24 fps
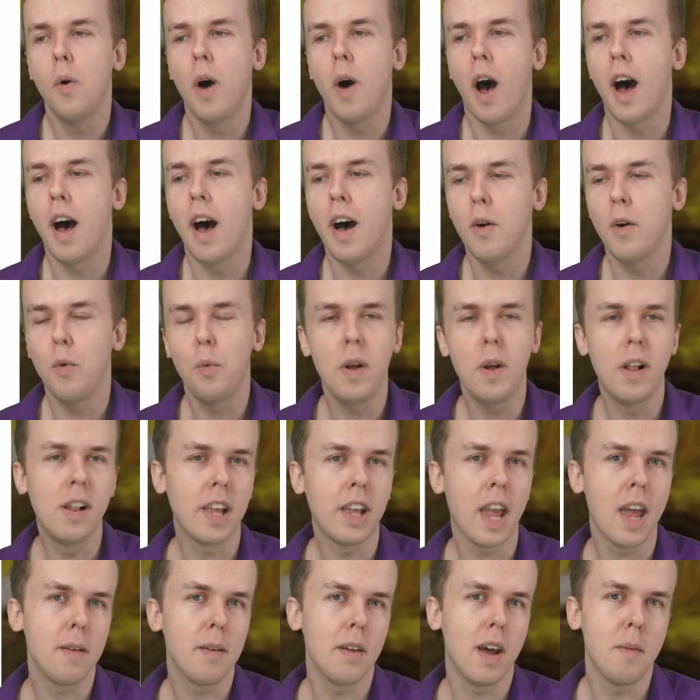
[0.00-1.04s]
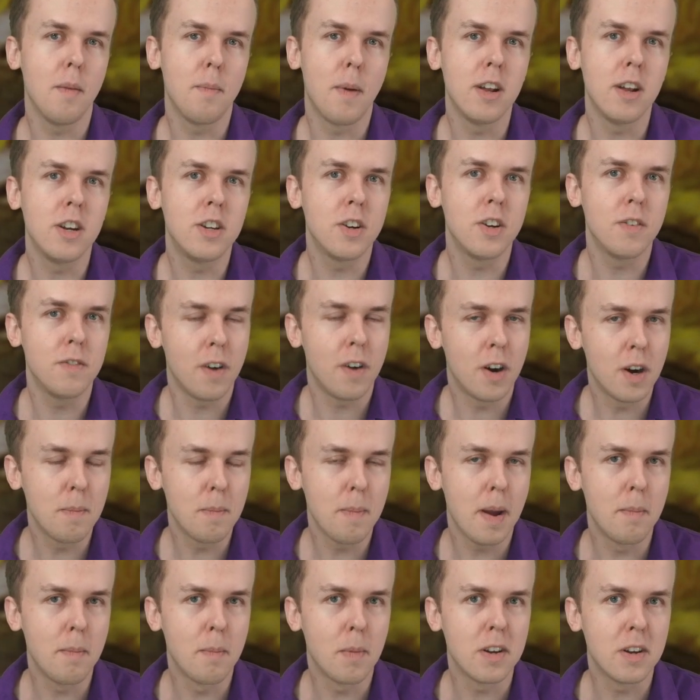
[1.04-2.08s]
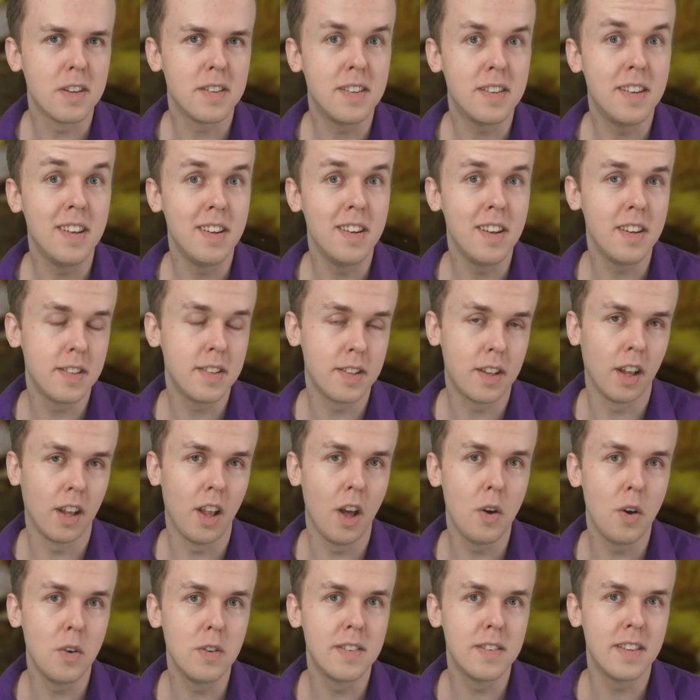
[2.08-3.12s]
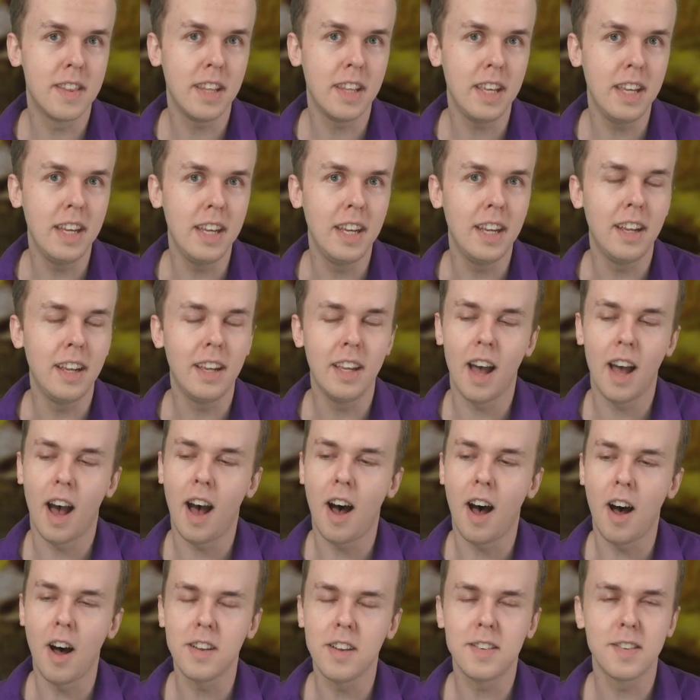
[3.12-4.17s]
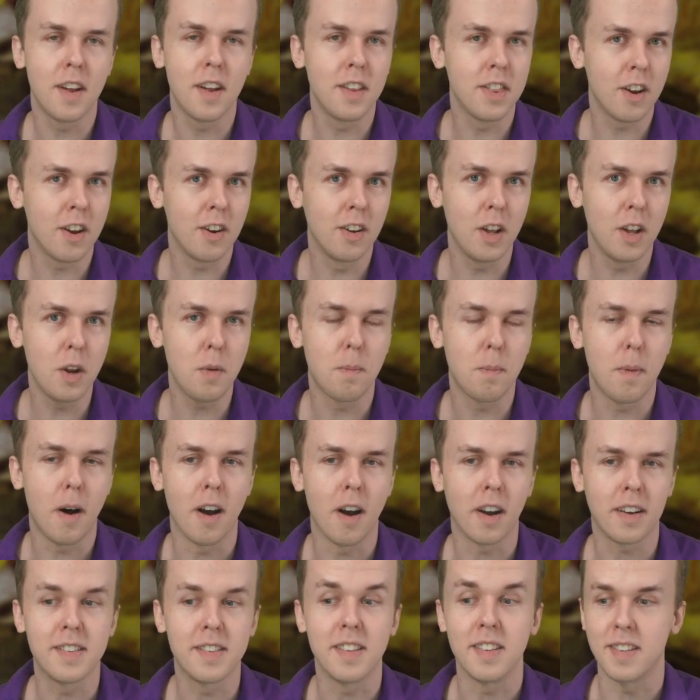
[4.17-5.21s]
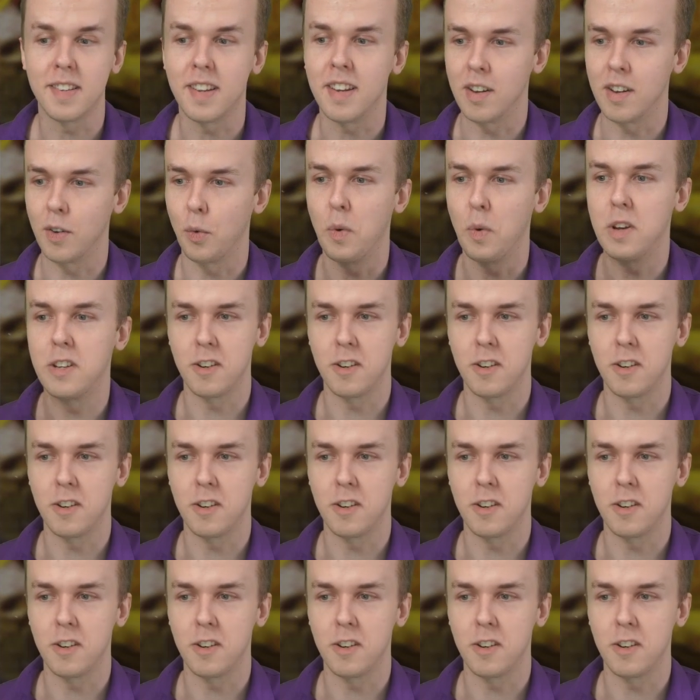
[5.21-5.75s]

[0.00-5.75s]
We'll get a bunch of our members to disclose the odds on their loot boxes, and